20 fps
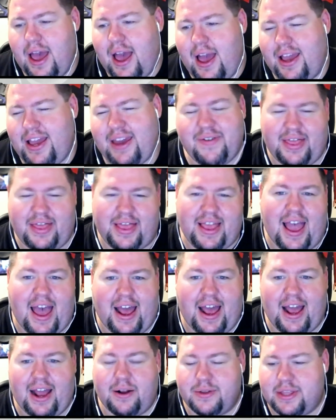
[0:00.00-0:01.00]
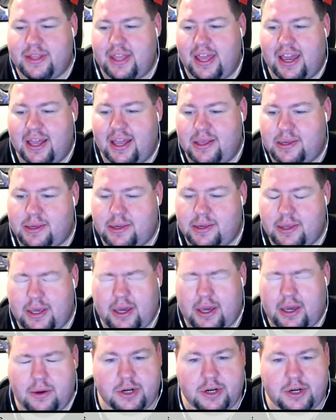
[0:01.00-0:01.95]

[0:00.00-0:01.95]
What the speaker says: even that, I don't think it's huge